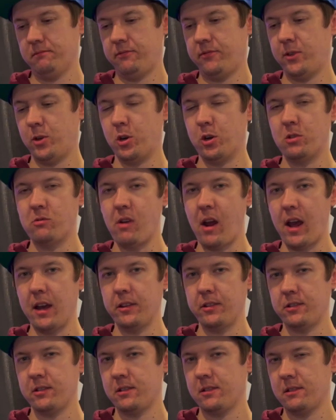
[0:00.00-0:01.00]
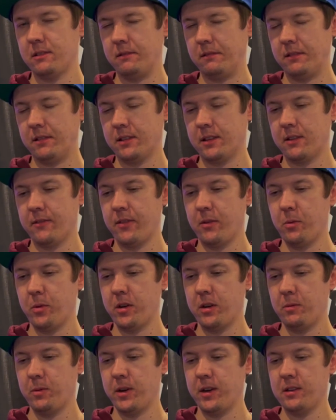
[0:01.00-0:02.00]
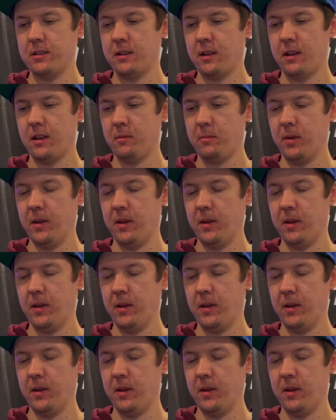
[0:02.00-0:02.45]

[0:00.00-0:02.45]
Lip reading: floor rests, it's kind of a weird way to say it,